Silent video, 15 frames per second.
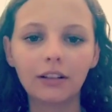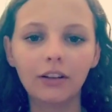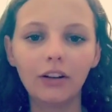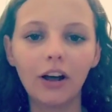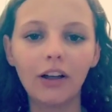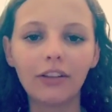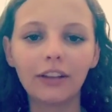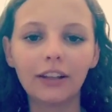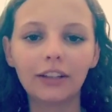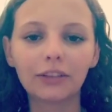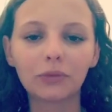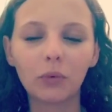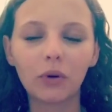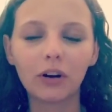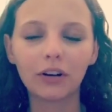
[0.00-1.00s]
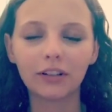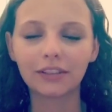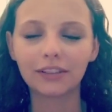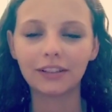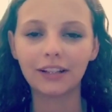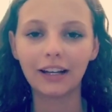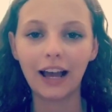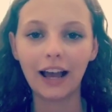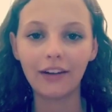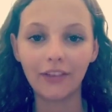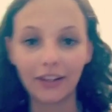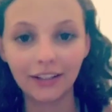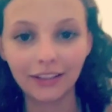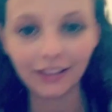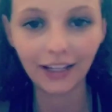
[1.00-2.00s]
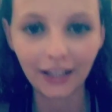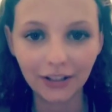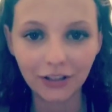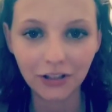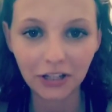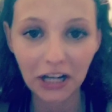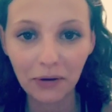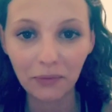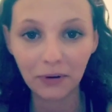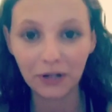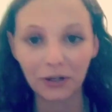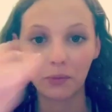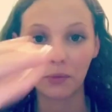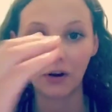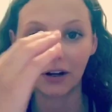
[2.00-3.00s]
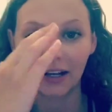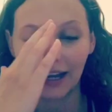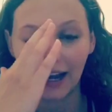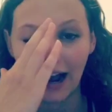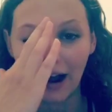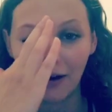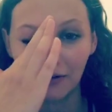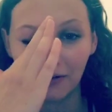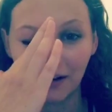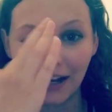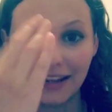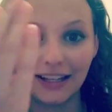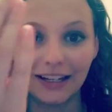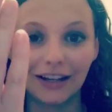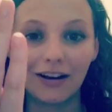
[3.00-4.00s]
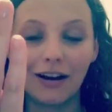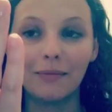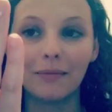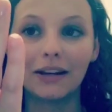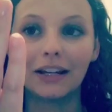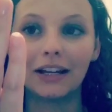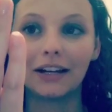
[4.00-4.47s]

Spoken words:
Nothing's worse than having to take a shit when you're working out and then come in